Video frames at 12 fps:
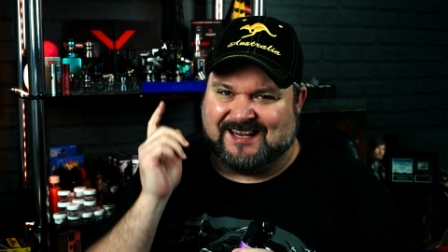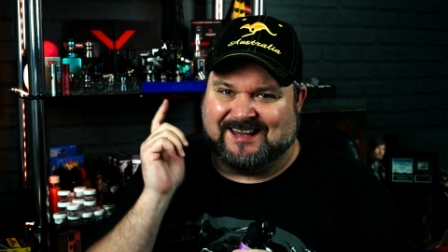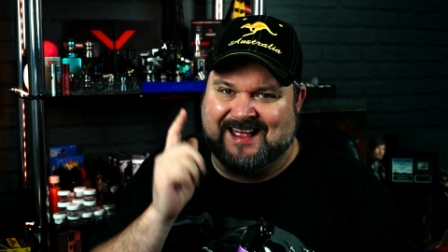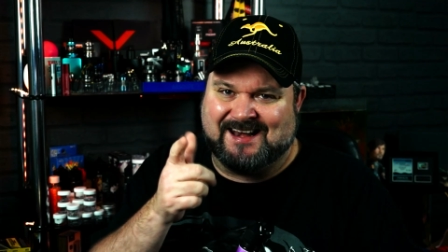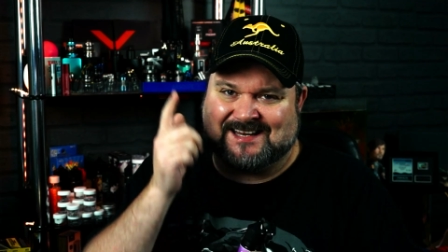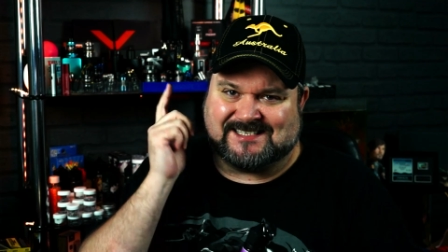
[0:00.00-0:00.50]

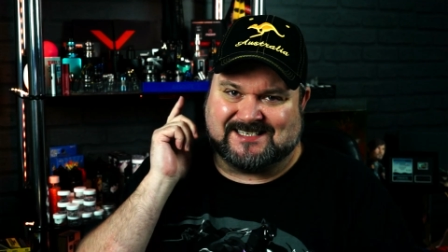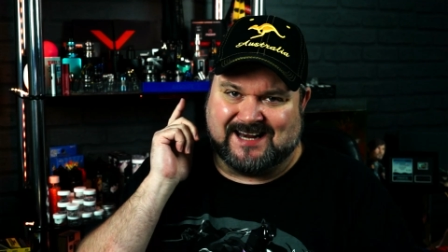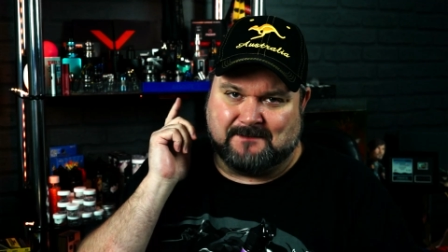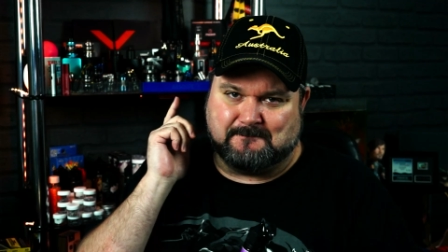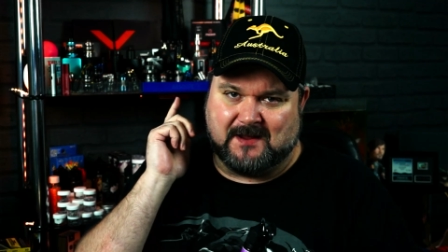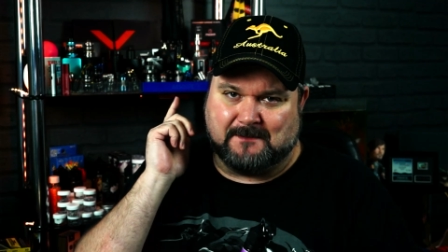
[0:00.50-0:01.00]
Let it
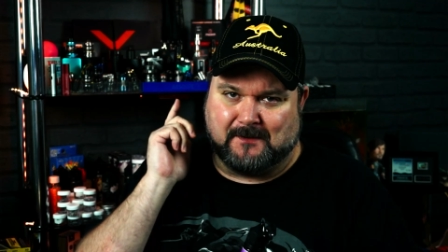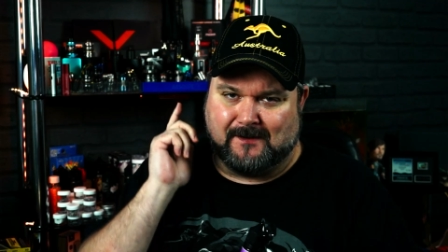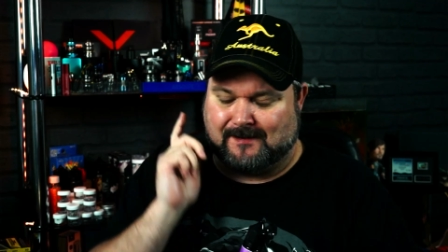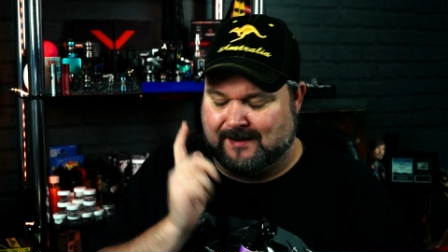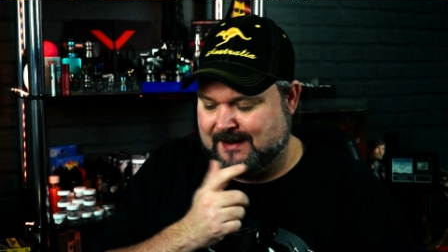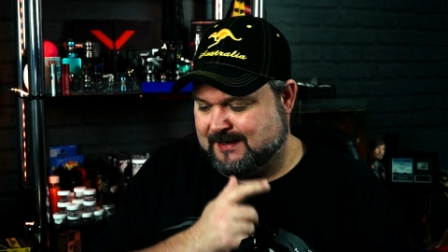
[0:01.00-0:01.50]
steep,
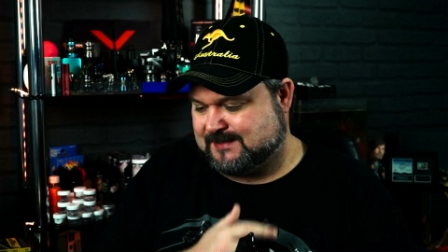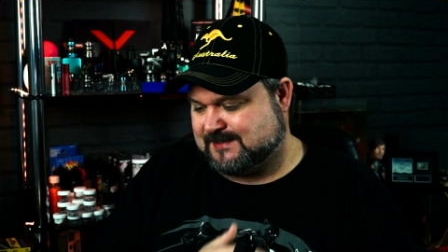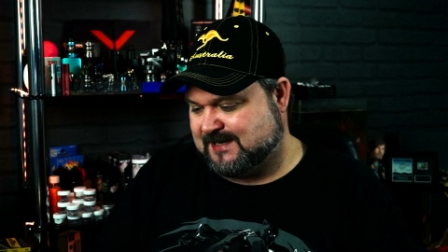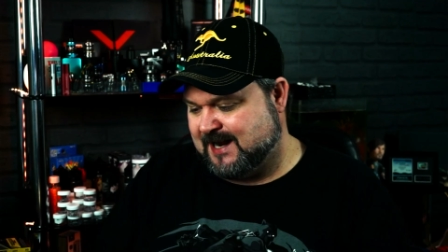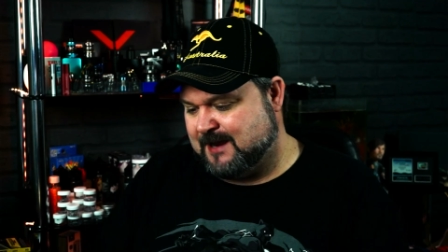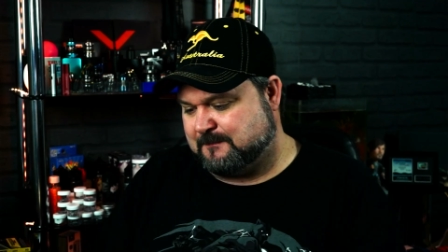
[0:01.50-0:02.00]
people, let it
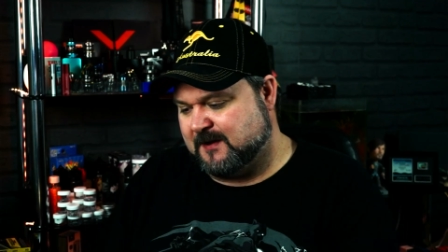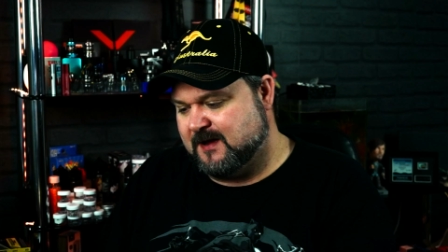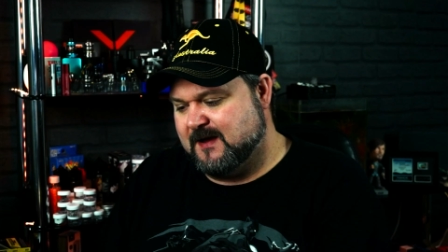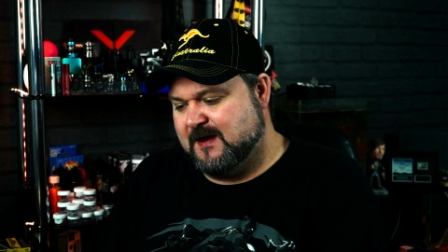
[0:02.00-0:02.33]
steep.